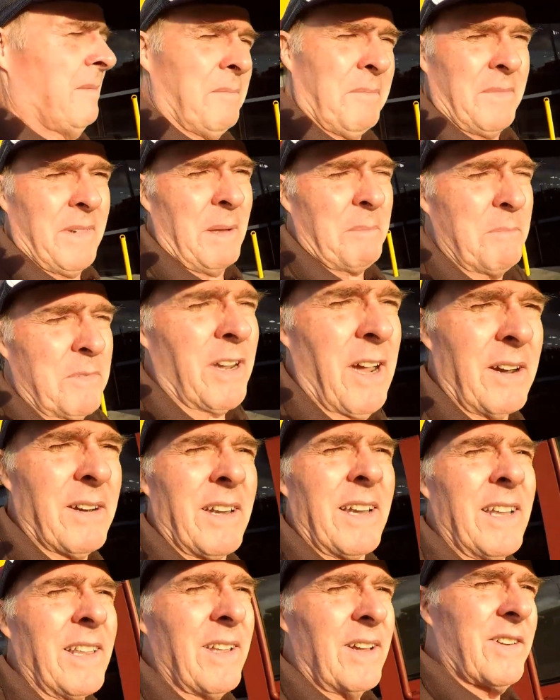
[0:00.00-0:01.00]
Nope,
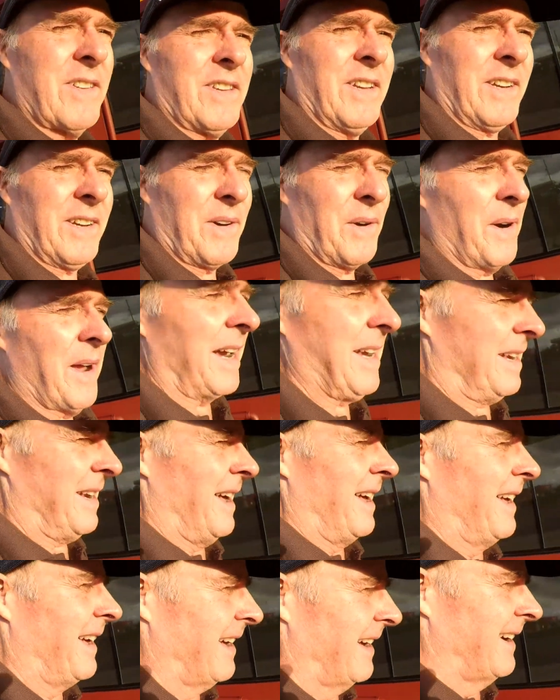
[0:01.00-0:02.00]
totally lost it. Great.
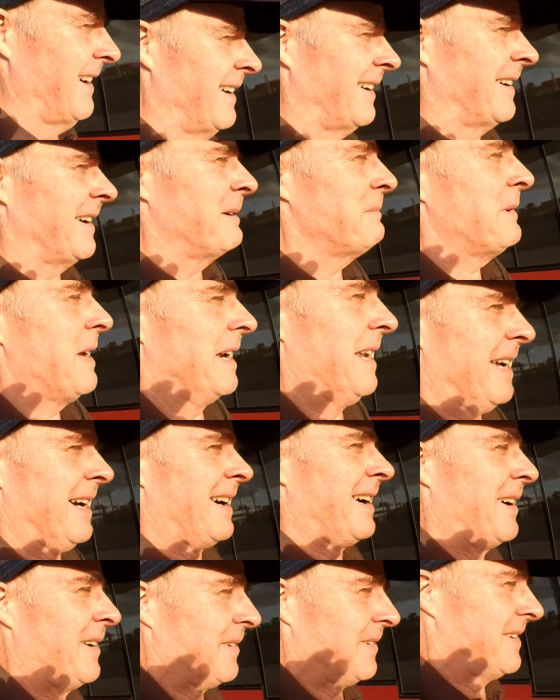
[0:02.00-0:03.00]
I am getting
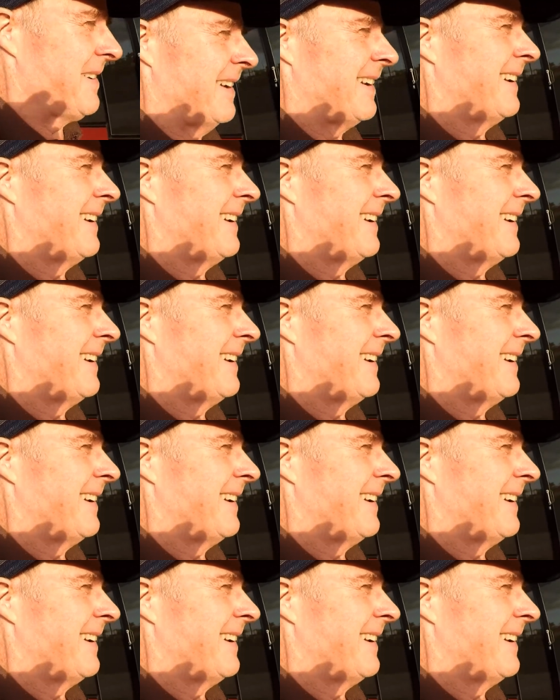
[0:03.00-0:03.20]
old.